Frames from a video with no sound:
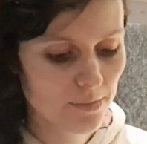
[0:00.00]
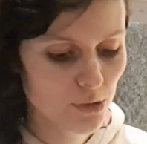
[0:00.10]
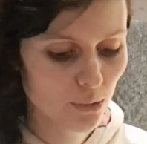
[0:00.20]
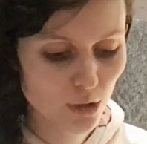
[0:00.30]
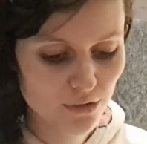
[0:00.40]

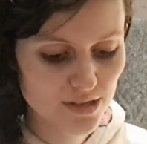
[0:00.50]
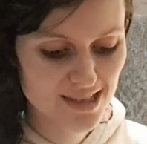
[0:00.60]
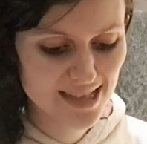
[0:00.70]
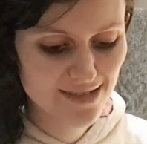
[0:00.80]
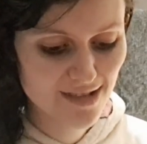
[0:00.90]
You'll often
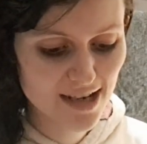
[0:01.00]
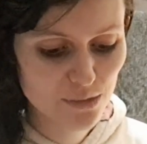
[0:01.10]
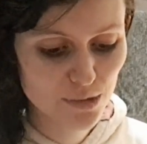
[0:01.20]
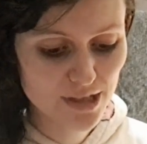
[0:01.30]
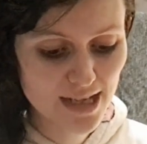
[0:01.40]
see I ride
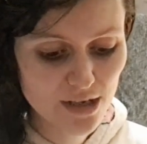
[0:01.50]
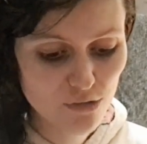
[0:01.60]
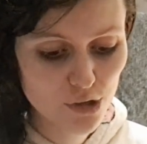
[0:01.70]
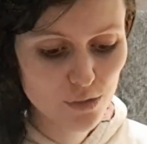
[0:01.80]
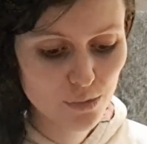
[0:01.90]
with a neck
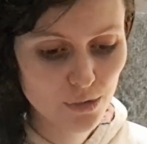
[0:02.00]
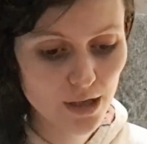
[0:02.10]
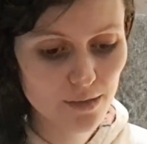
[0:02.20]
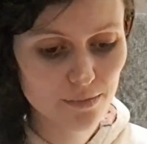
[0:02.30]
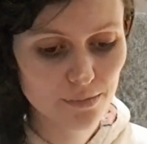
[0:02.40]
rope,
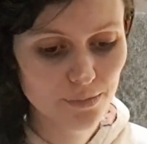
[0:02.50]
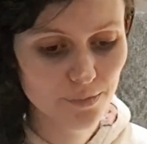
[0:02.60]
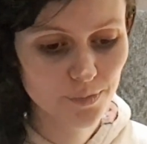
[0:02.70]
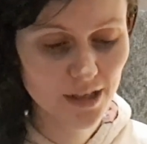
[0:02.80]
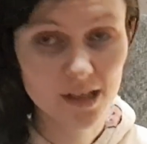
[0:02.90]

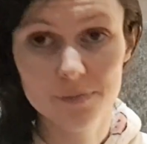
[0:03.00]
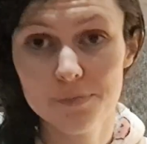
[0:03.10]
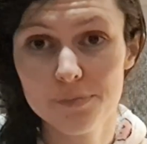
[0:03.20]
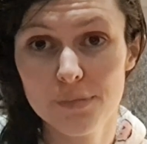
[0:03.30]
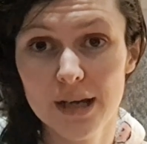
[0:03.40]
like
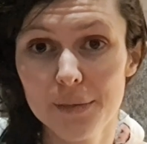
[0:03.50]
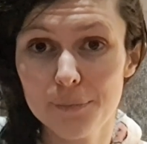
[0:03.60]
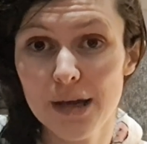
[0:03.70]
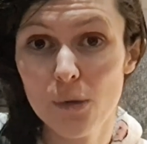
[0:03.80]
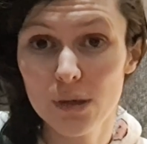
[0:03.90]
my
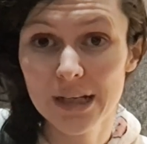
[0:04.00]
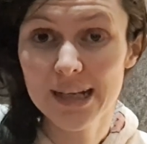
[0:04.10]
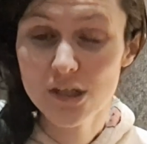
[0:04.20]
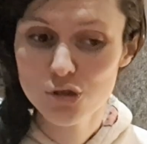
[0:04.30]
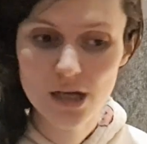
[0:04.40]
Equestrian
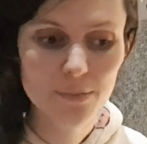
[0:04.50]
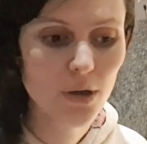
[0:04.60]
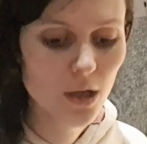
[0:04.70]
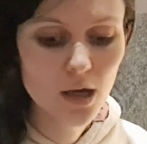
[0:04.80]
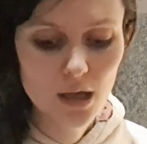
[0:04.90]
neck strap.
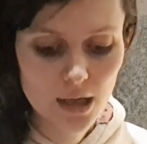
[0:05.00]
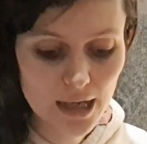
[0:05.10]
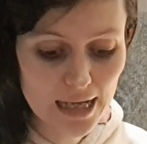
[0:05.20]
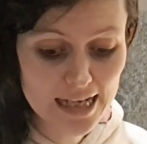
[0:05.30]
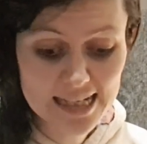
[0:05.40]

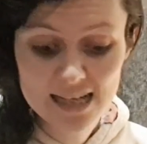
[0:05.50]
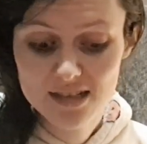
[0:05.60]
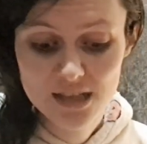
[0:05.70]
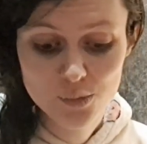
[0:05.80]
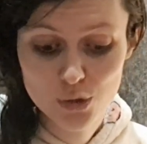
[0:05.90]
And again,
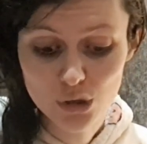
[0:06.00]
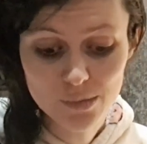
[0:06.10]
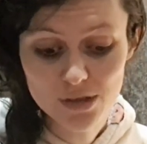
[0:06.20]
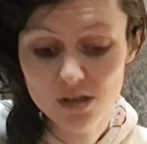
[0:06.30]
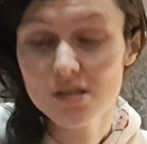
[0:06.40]
that's purely
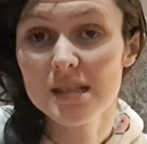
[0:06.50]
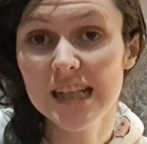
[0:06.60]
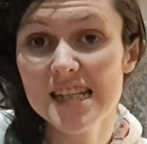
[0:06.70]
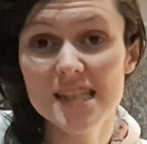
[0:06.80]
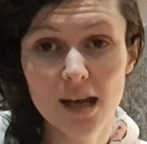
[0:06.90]
because the
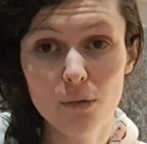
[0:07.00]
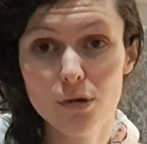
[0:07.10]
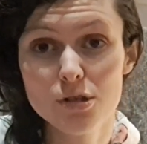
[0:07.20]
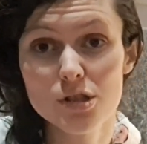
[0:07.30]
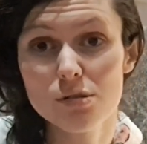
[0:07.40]
last thing I
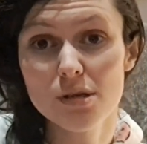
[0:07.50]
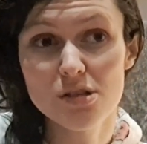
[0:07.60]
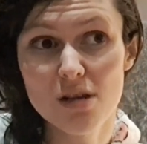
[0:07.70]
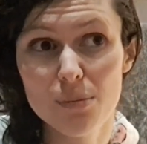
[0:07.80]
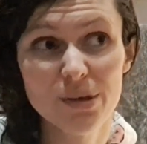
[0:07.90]
want to do is
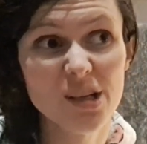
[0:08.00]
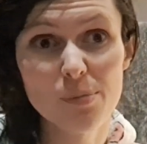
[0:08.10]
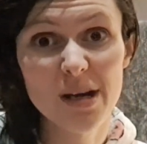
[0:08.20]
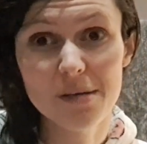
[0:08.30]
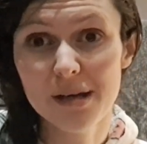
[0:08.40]
grab Willow
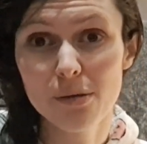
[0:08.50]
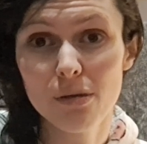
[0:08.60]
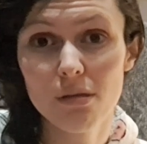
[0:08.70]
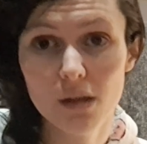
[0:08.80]
by her mouth.